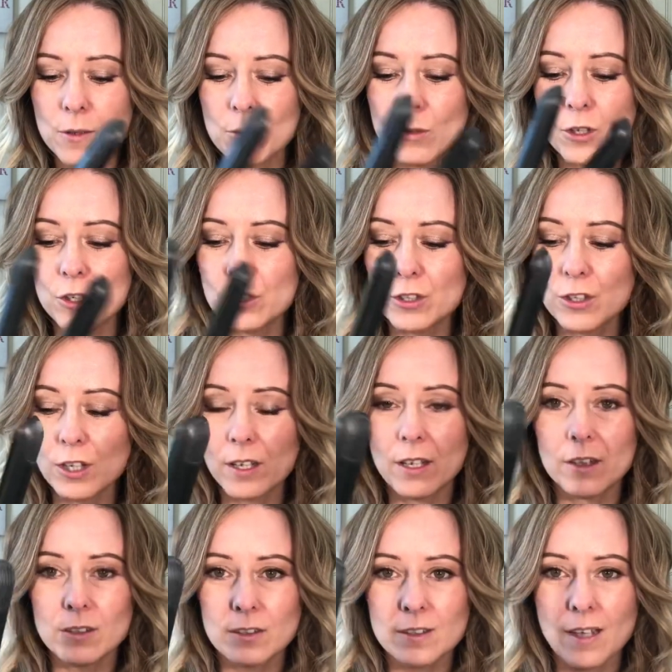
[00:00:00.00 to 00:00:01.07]
good the
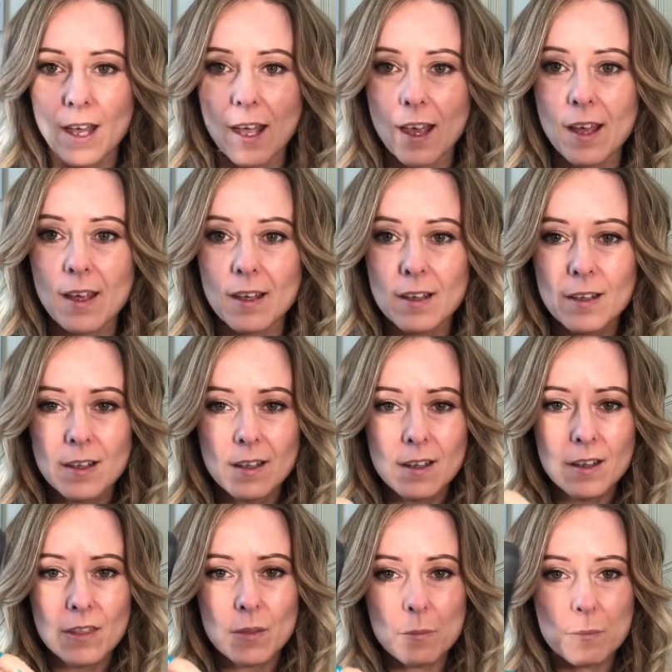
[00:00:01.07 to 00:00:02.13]
curls get,
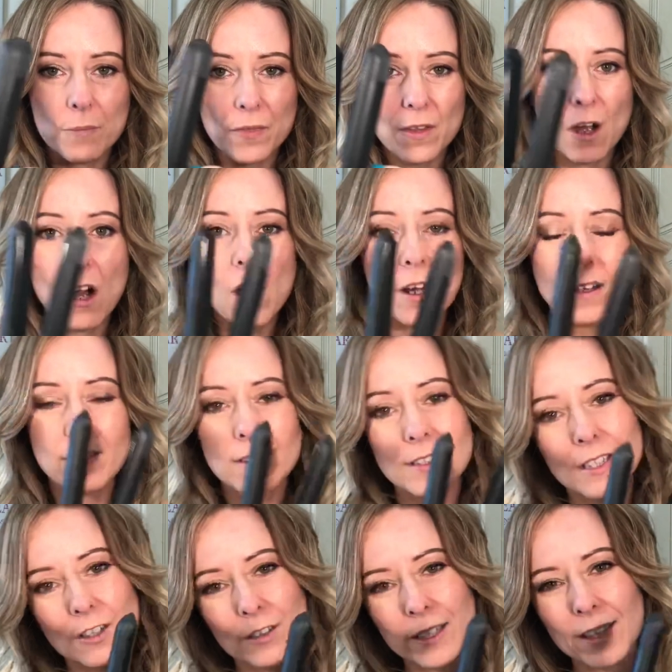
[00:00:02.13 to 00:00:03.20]
the higher the
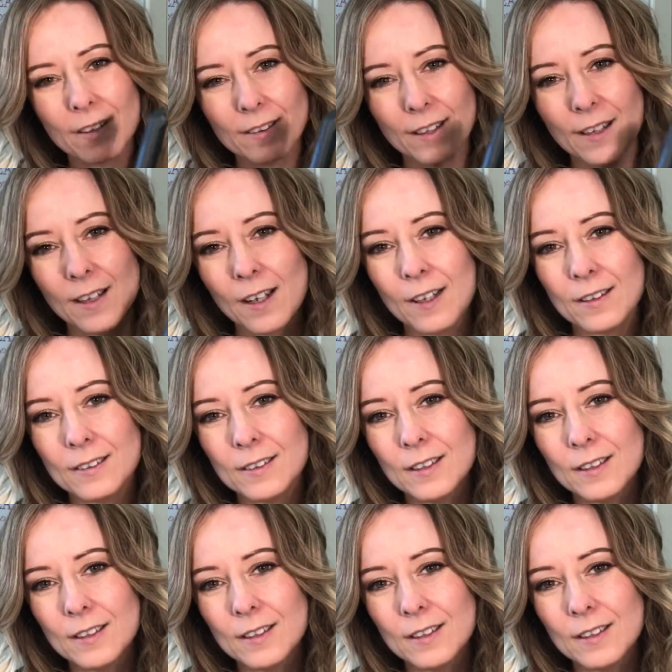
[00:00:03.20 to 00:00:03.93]
degree on here.